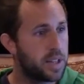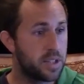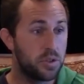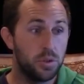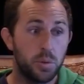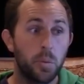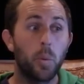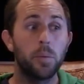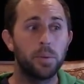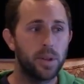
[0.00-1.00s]
That's you and
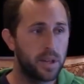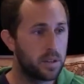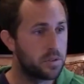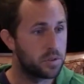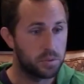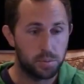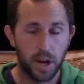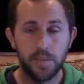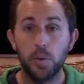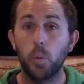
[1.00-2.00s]
one player. So
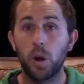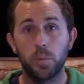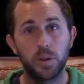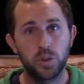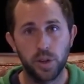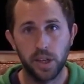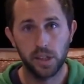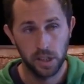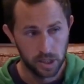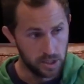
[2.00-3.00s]
private one-on-one
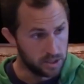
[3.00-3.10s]
training.